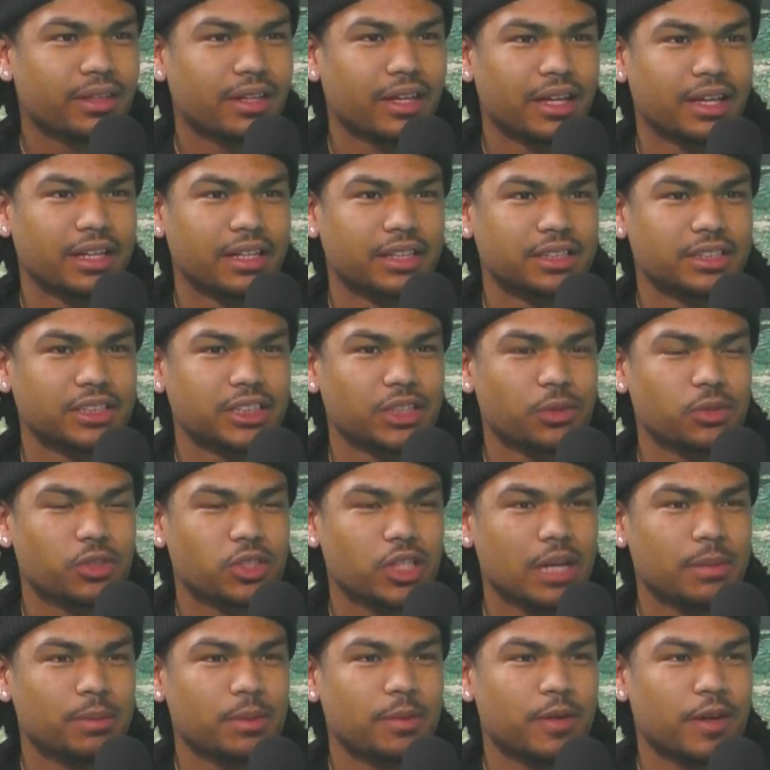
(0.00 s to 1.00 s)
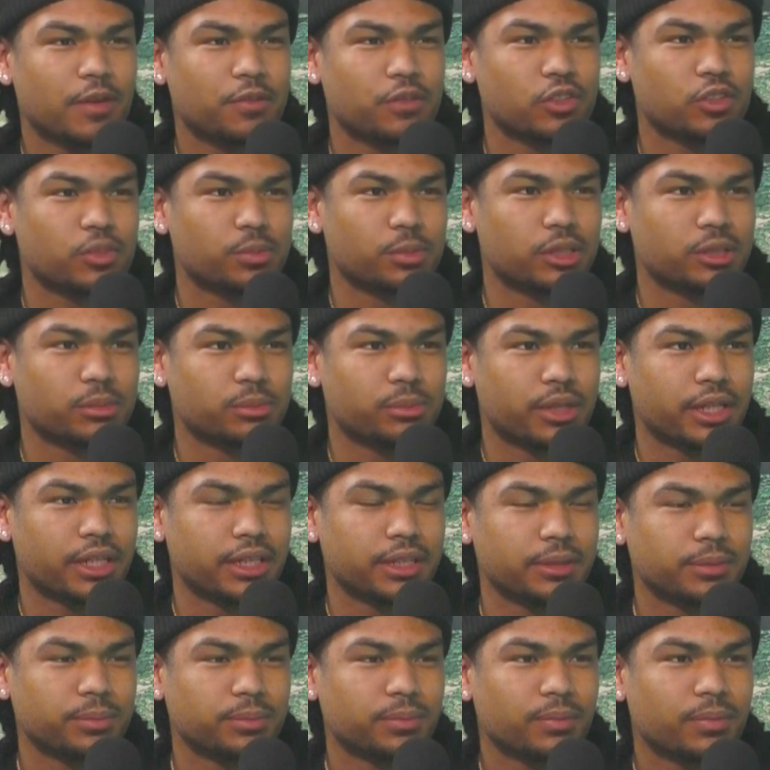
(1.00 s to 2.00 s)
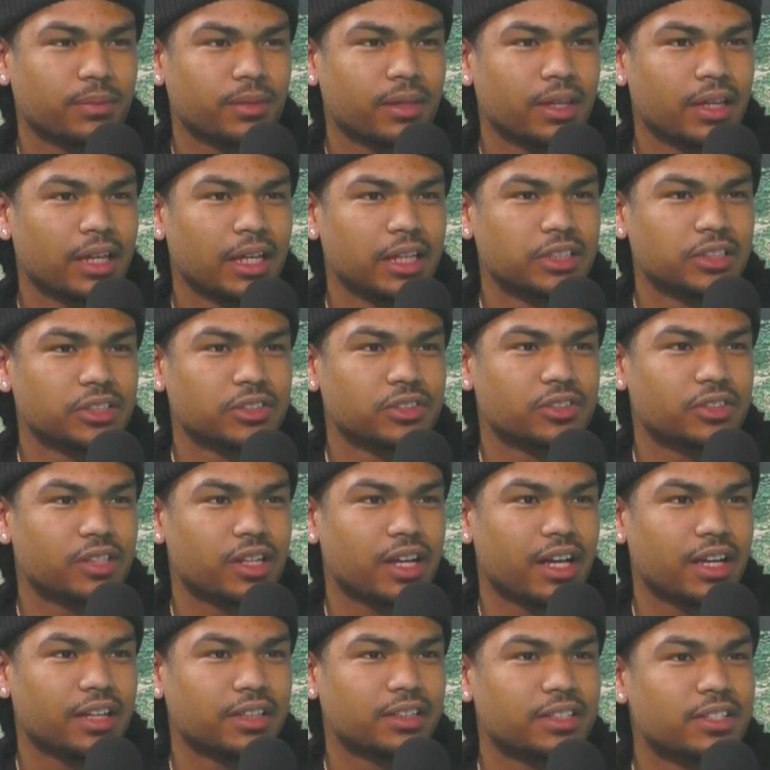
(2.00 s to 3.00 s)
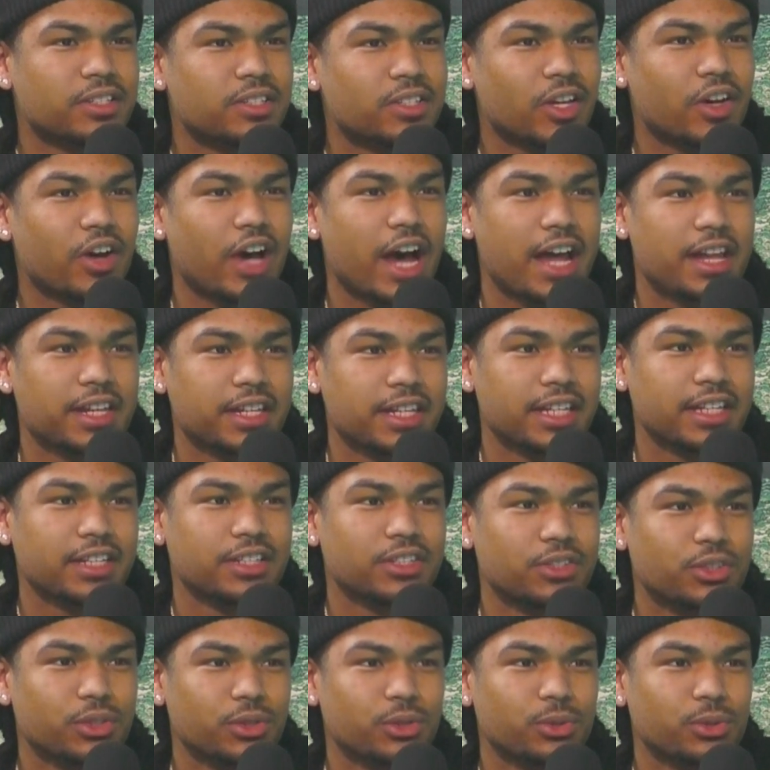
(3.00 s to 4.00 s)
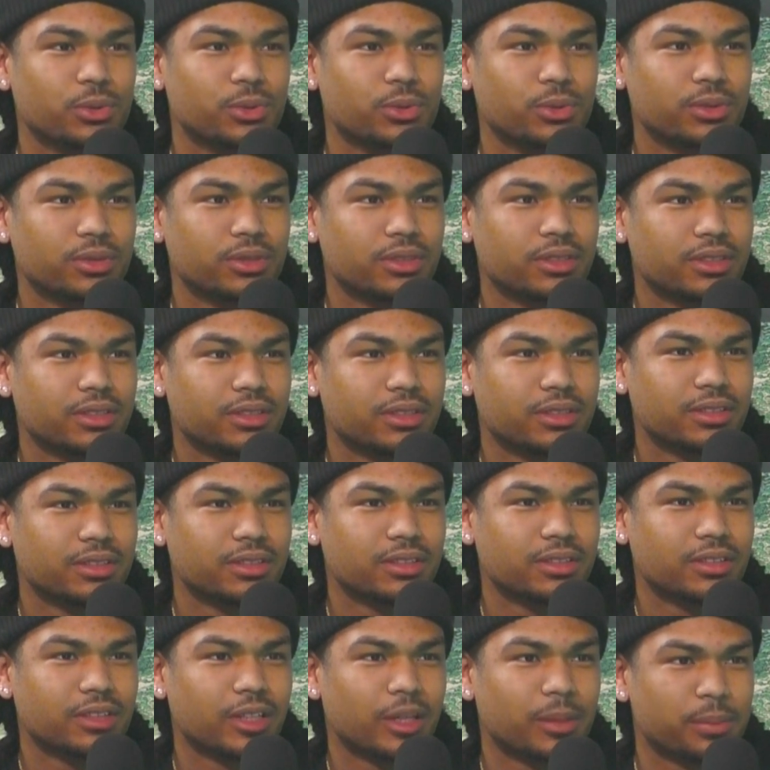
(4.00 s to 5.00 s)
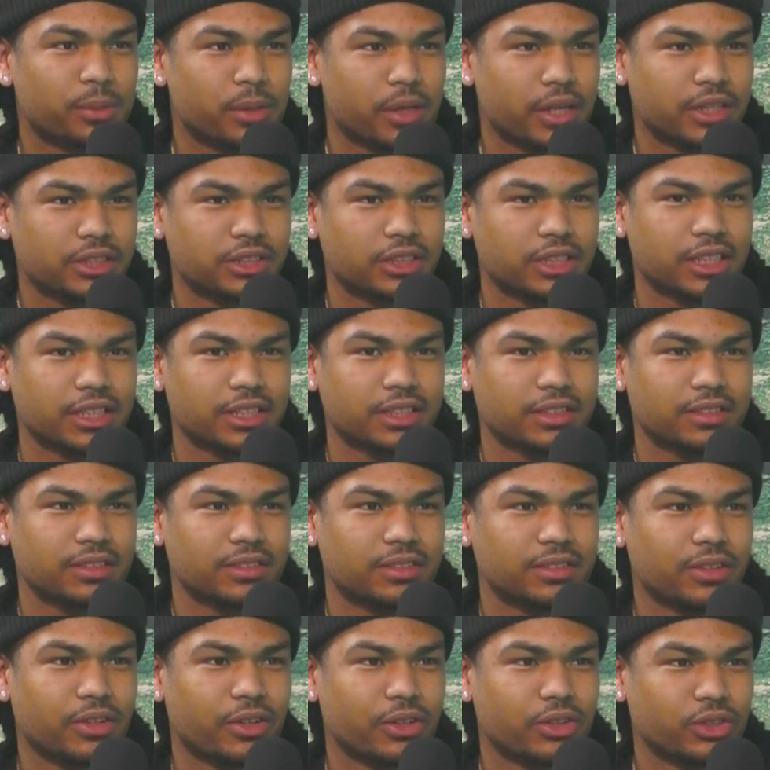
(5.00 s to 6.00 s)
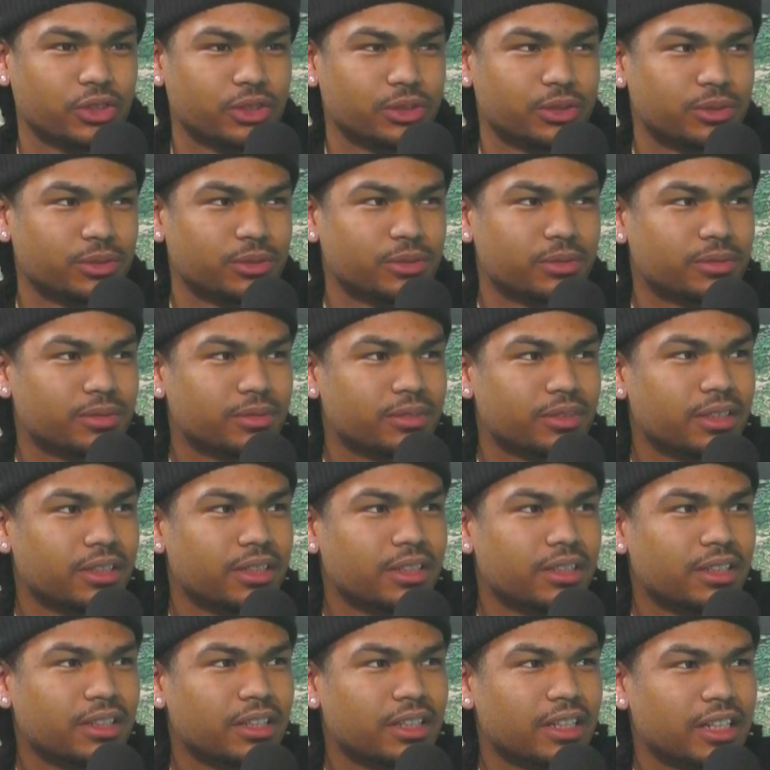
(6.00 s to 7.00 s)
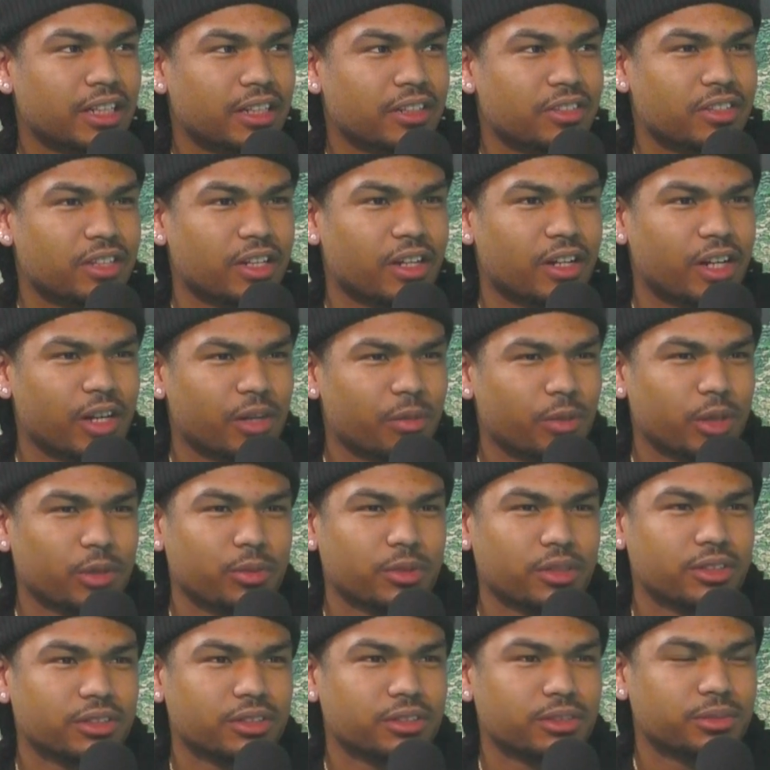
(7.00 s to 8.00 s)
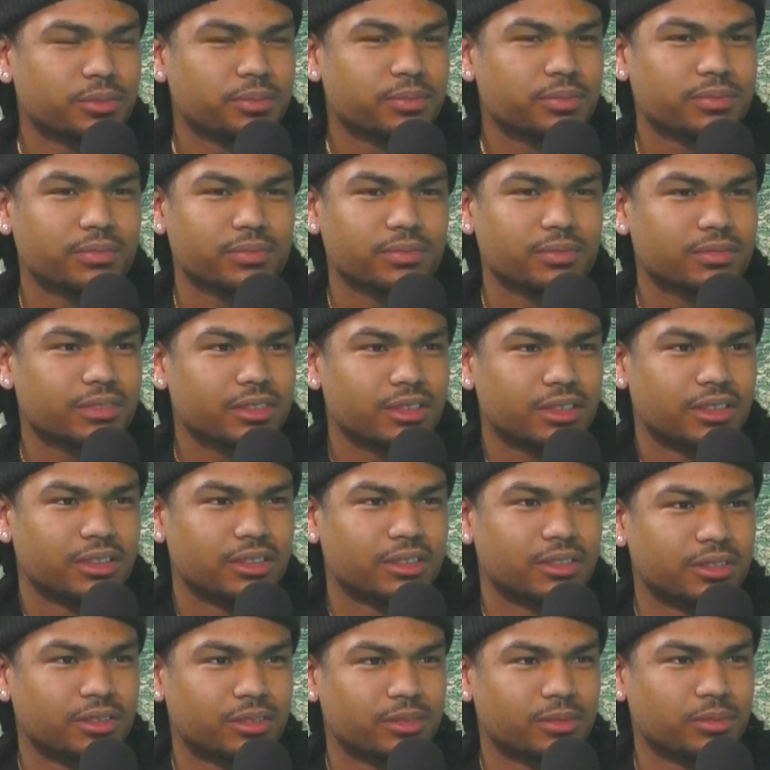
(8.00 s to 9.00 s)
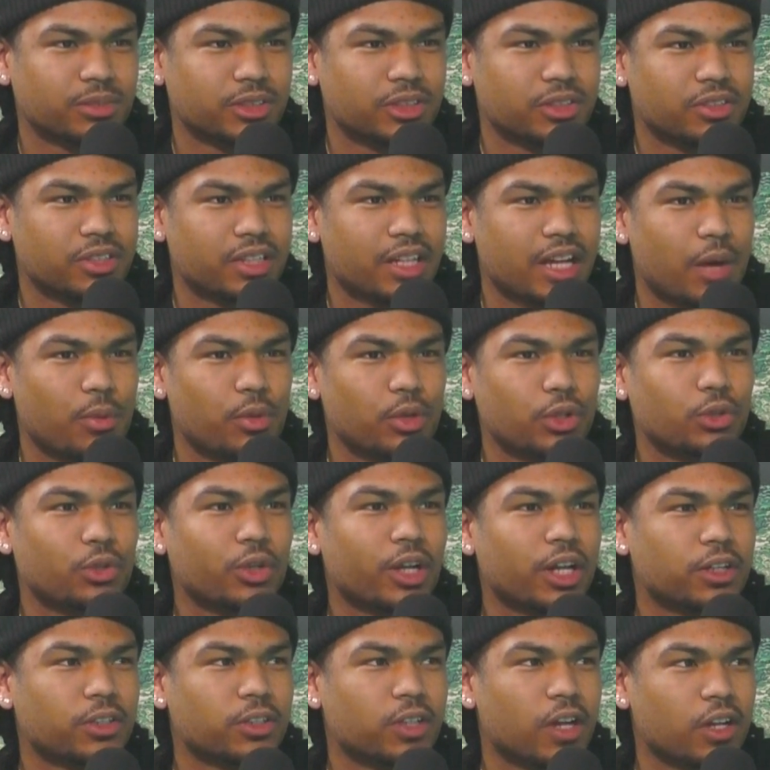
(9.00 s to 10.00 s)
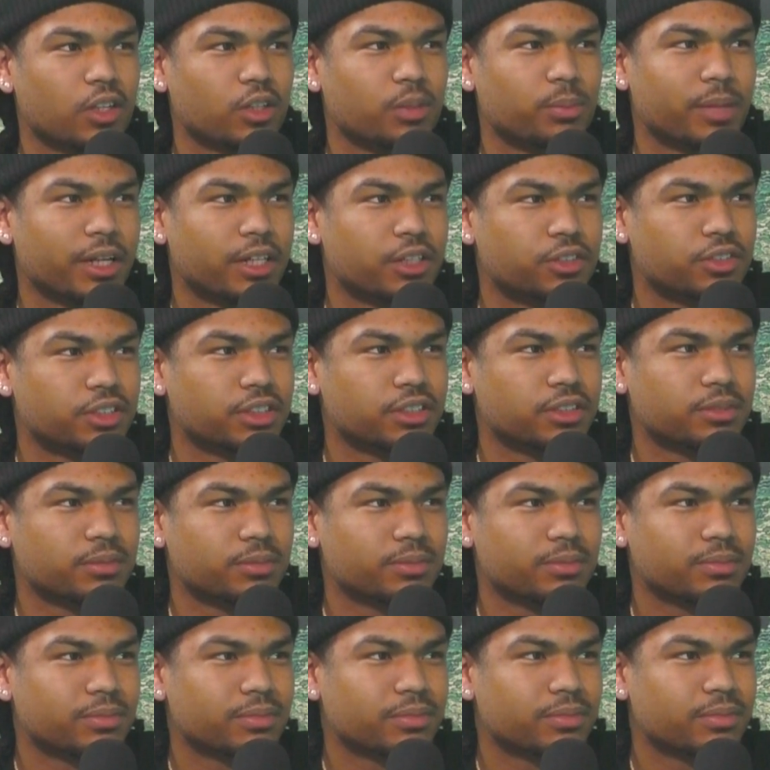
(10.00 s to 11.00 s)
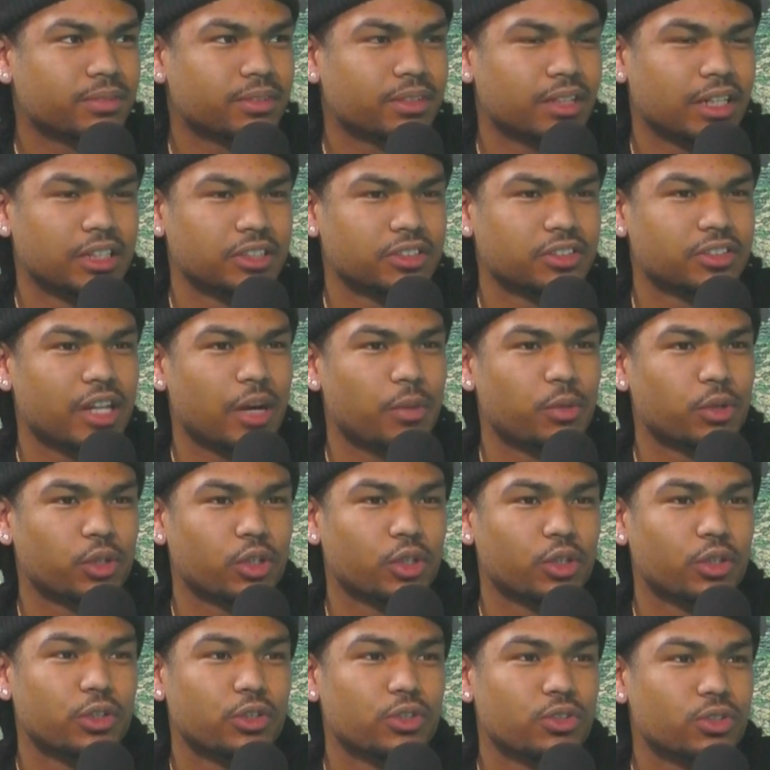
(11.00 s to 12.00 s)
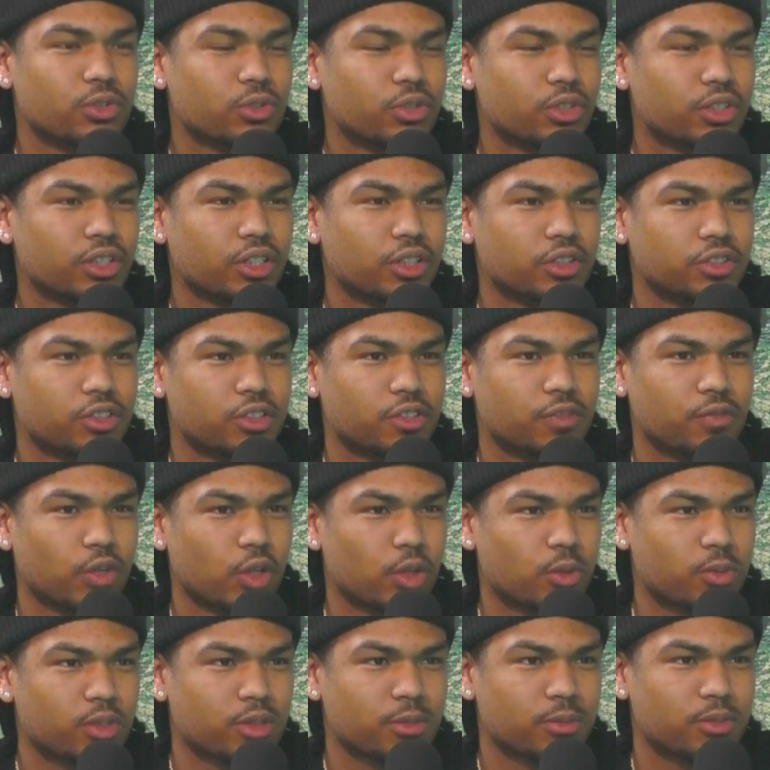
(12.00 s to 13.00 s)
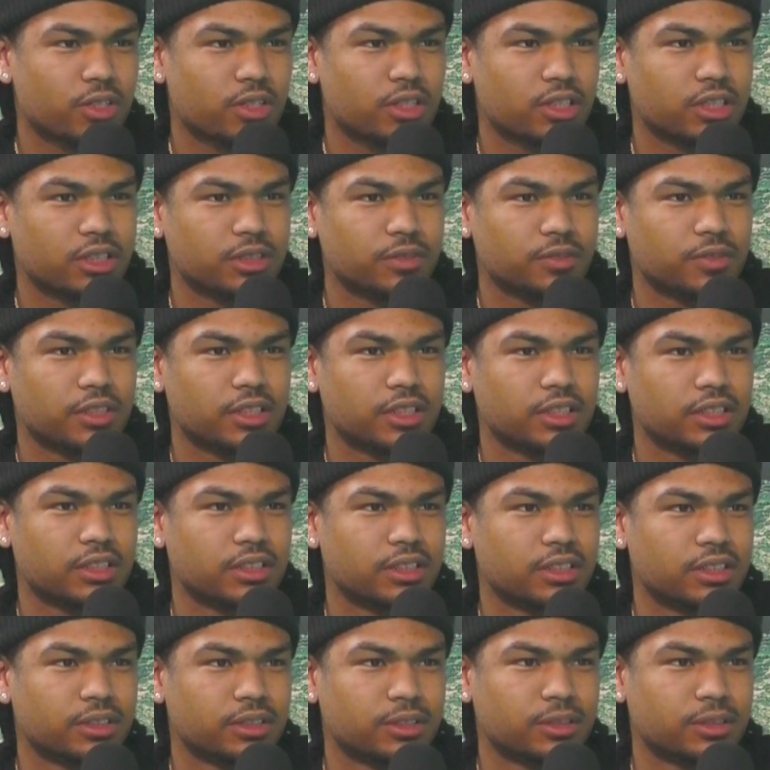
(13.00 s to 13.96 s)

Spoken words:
and she was coming back for spring break, and she was like, Denzel, I need to do a project on you. And I was like, all right, what do you want to do? She was like, I want to do like a documentary. And she was like, I want to go to the studio and just film some stuff and then